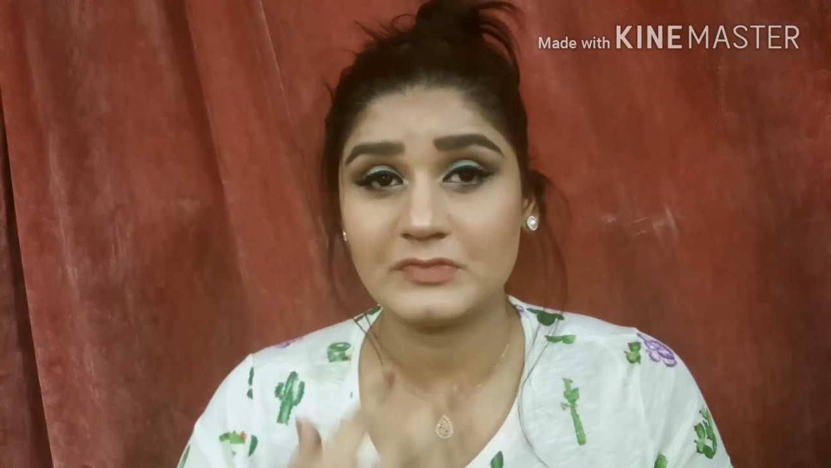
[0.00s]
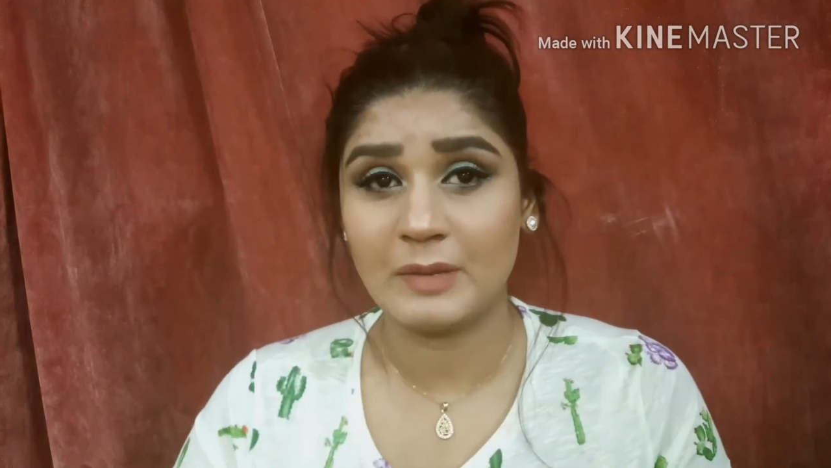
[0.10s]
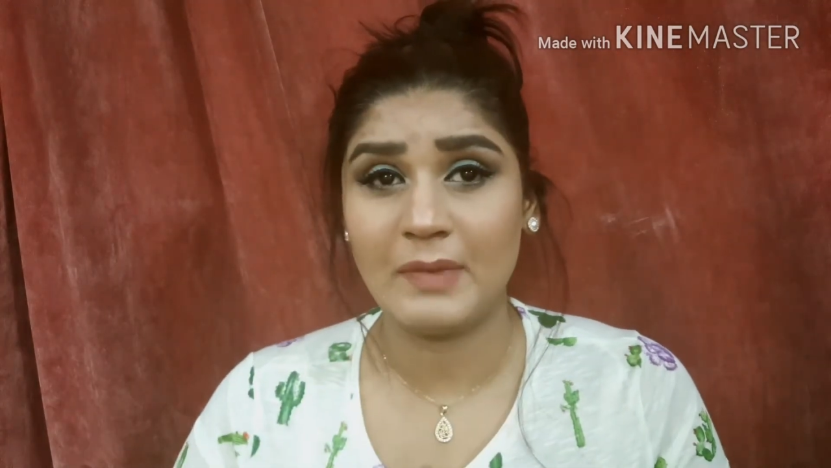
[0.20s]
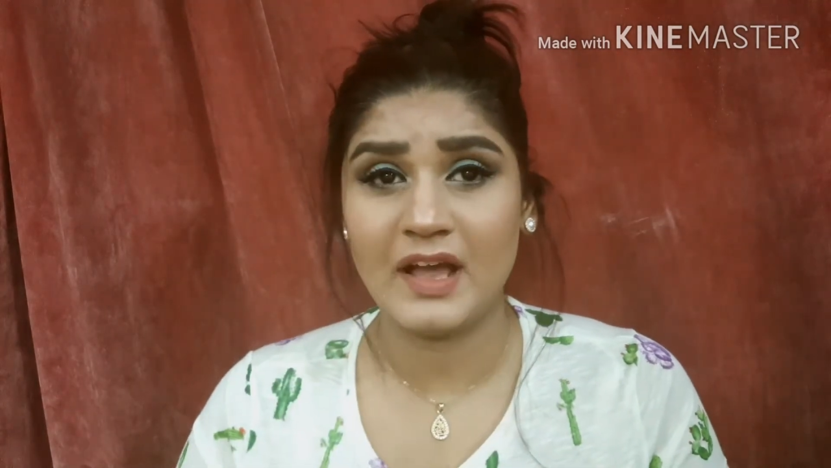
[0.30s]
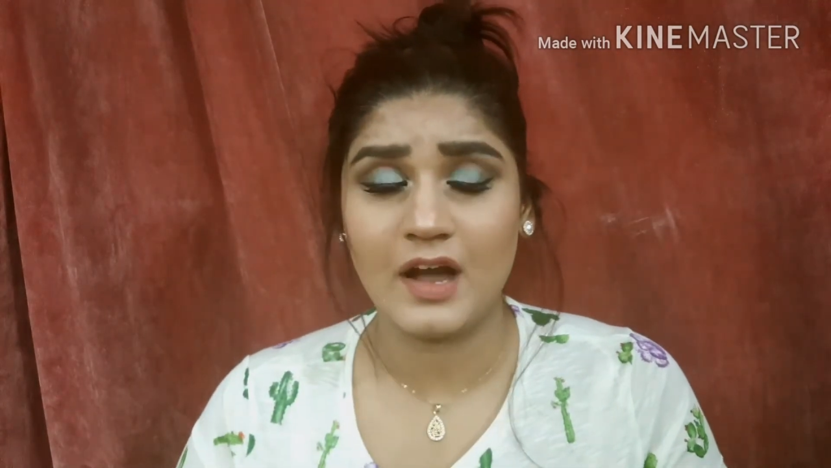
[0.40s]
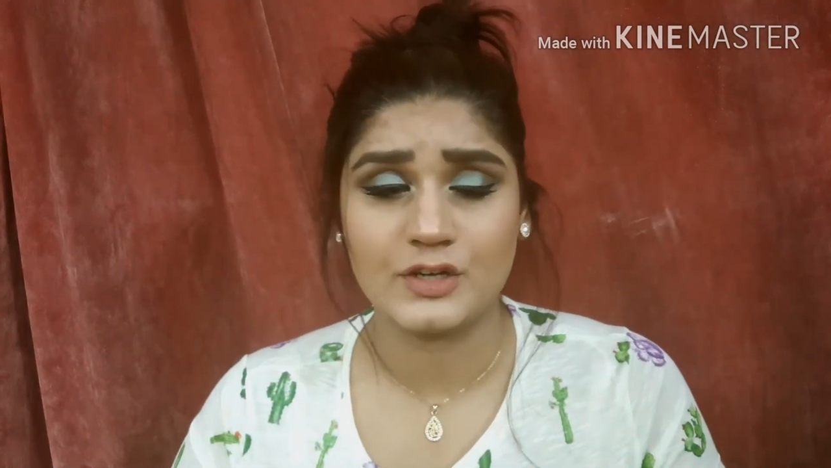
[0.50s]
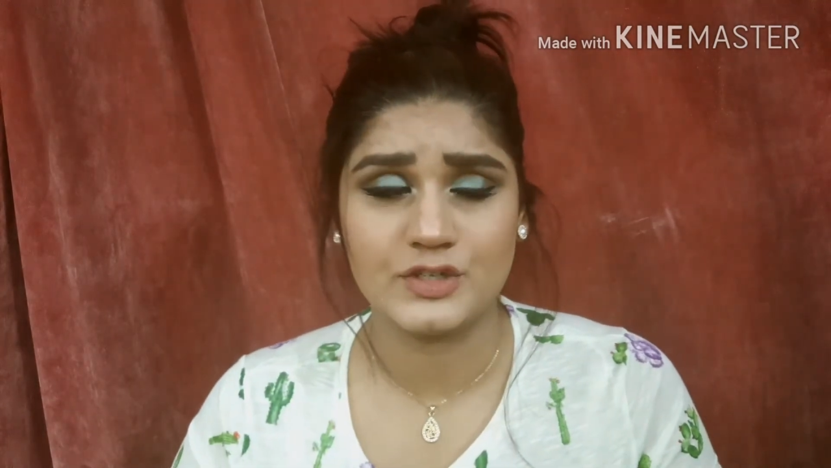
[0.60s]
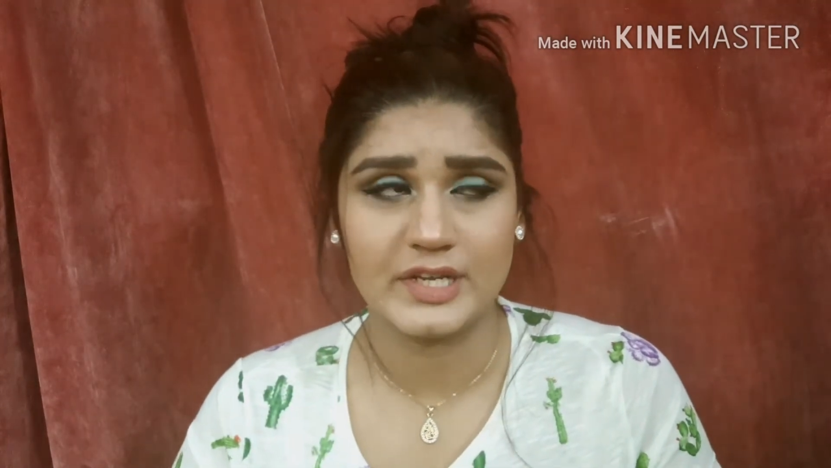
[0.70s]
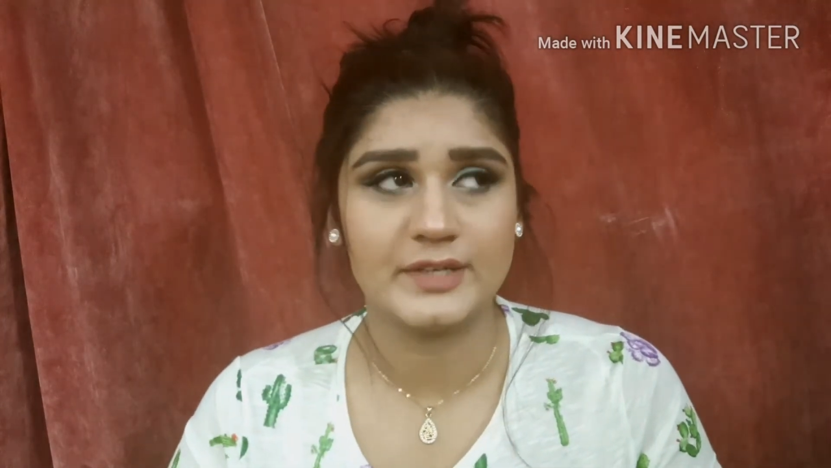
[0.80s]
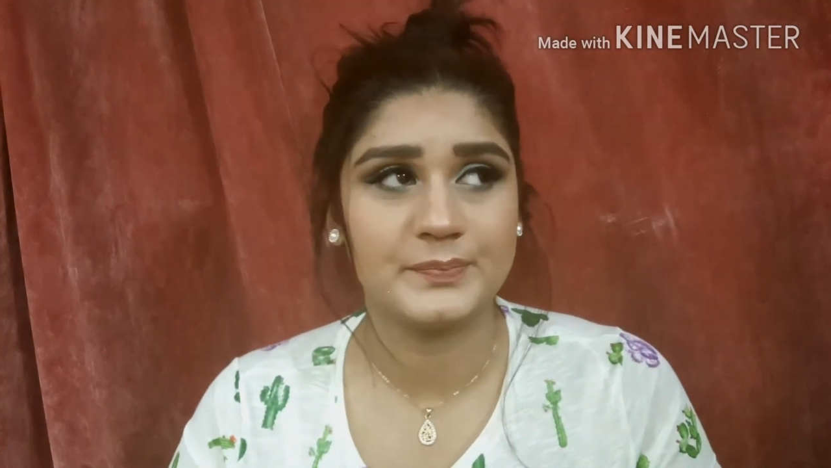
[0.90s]
my
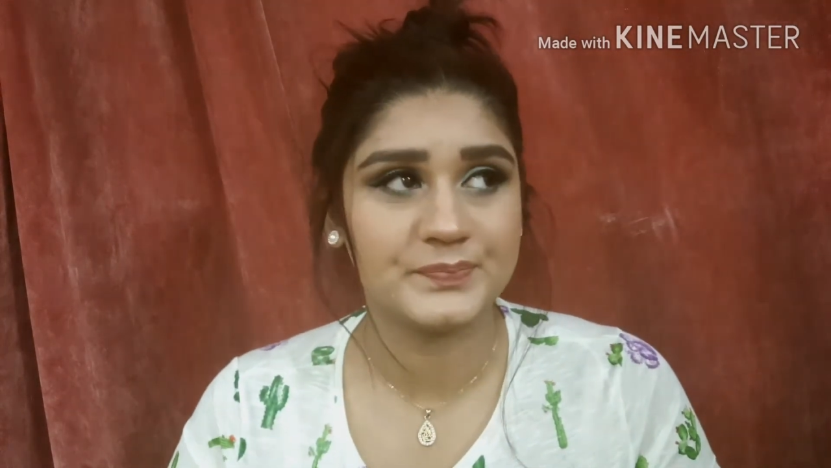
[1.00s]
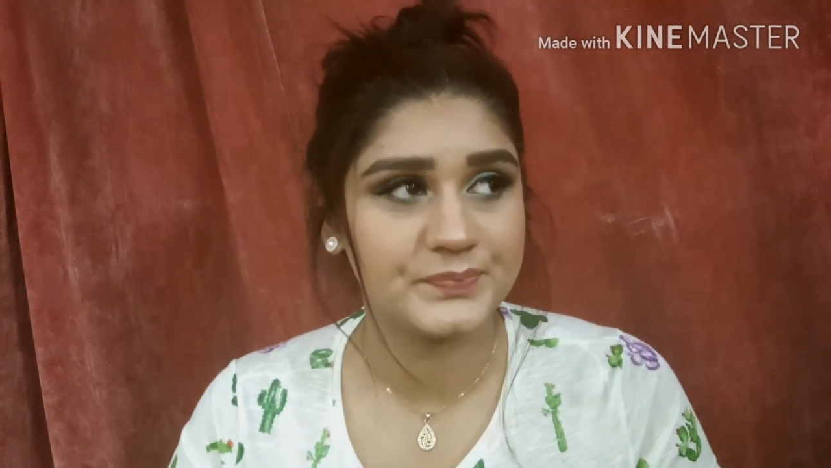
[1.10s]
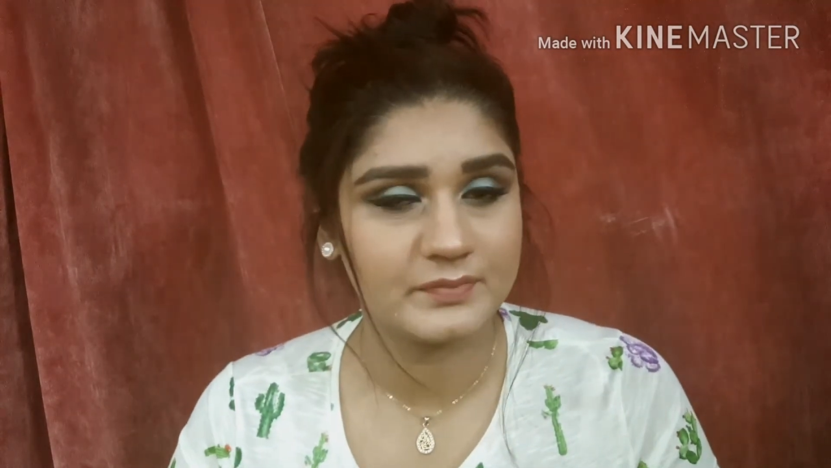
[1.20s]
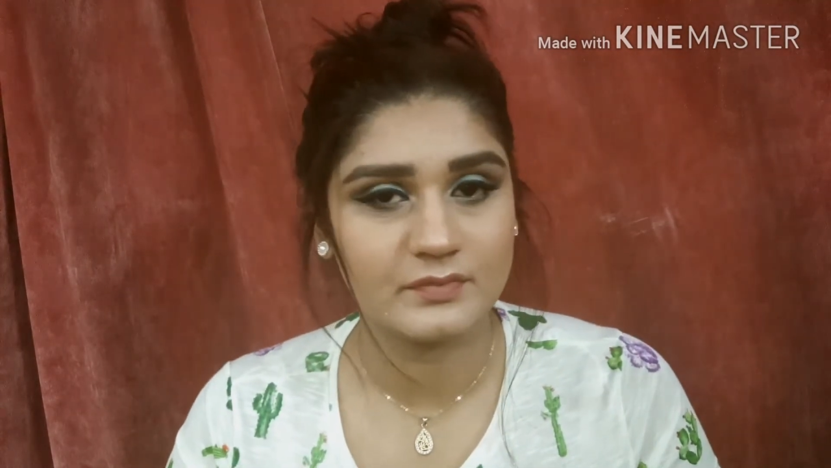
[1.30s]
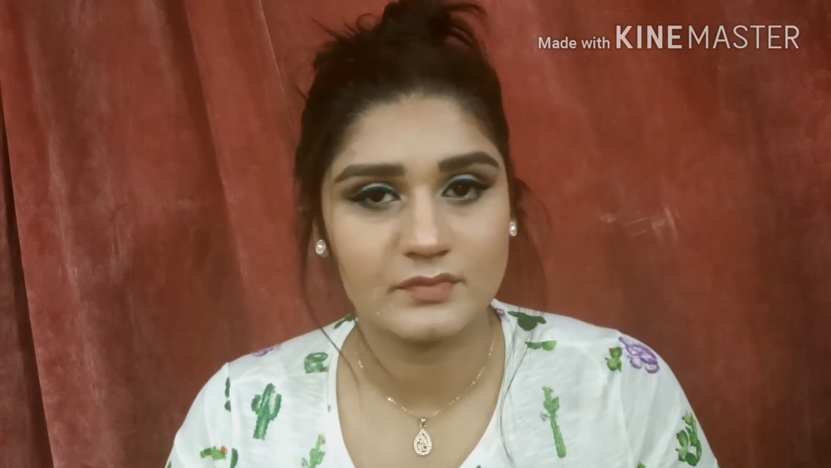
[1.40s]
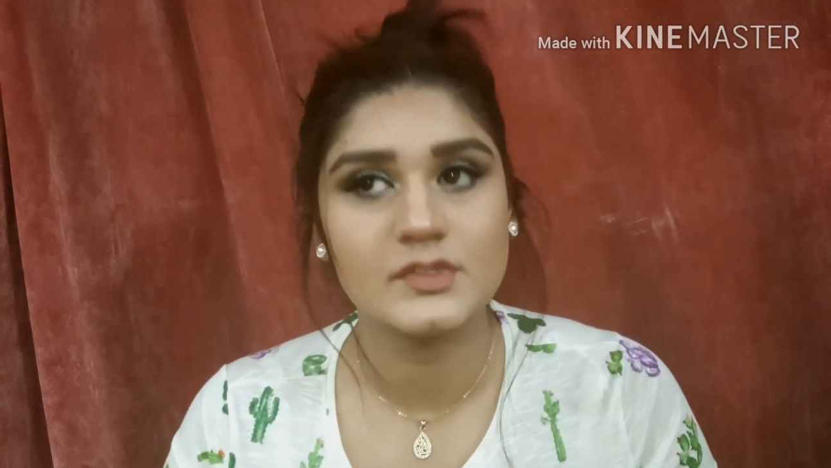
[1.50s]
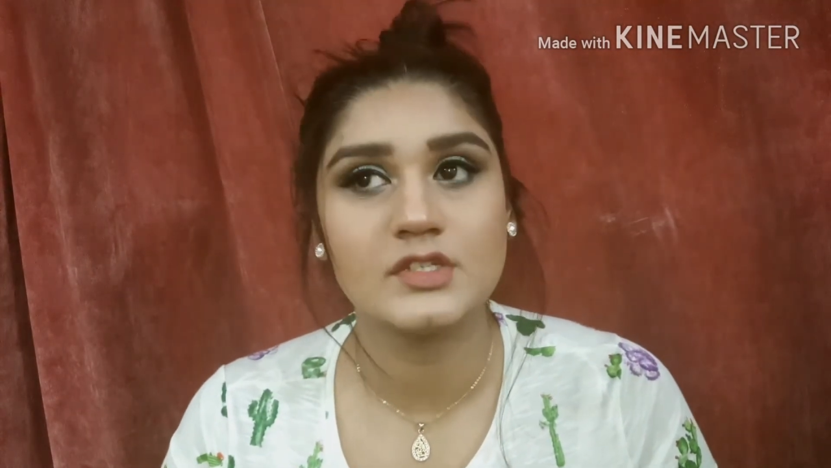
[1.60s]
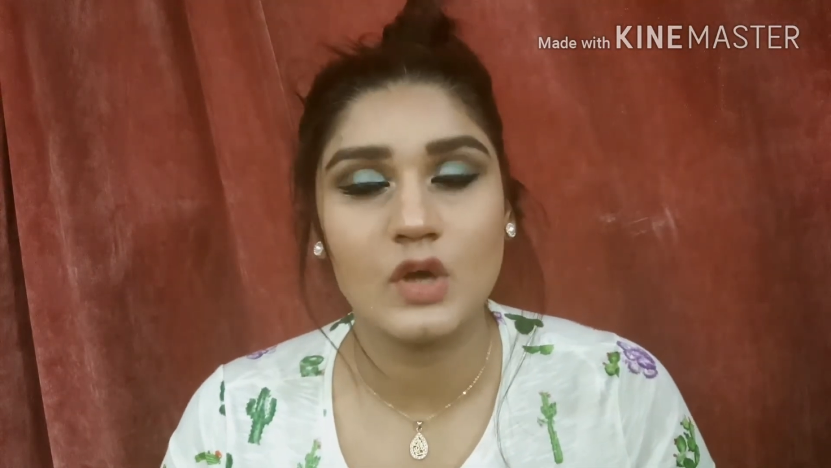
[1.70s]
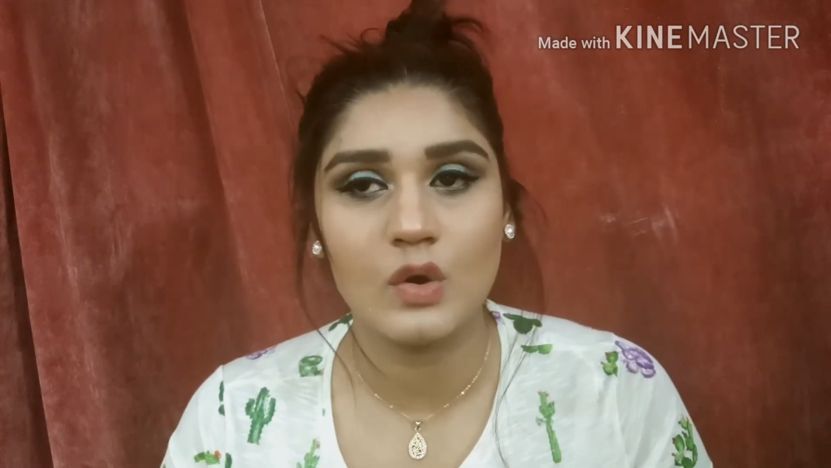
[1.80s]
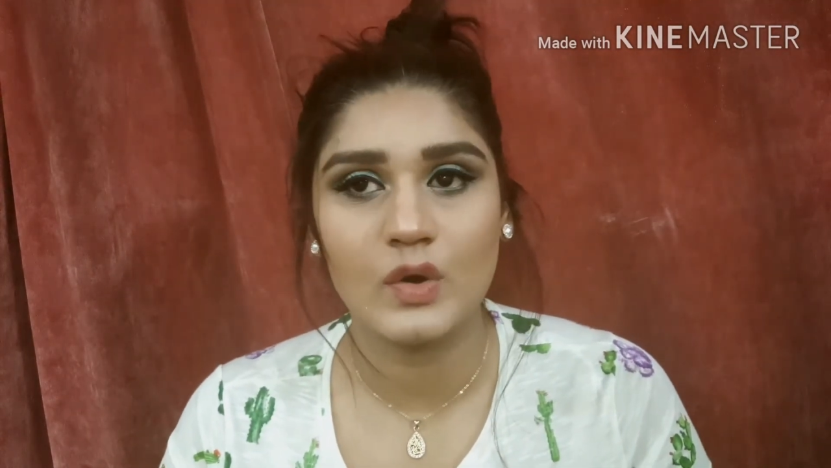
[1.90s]
heart rate.
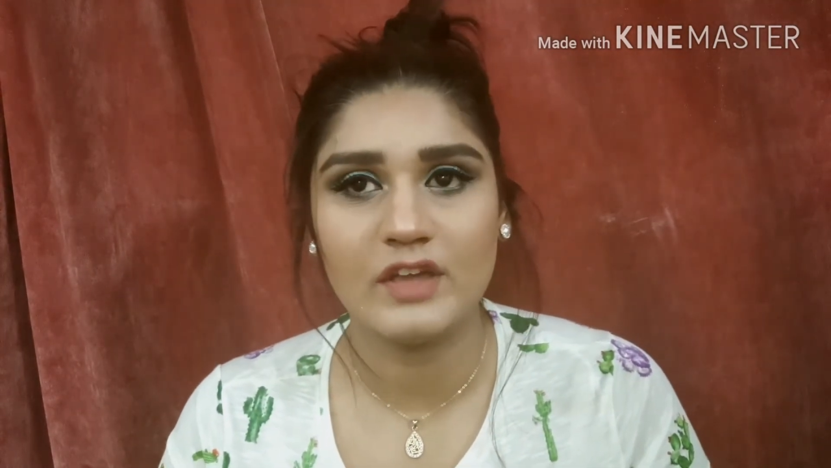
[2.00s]
So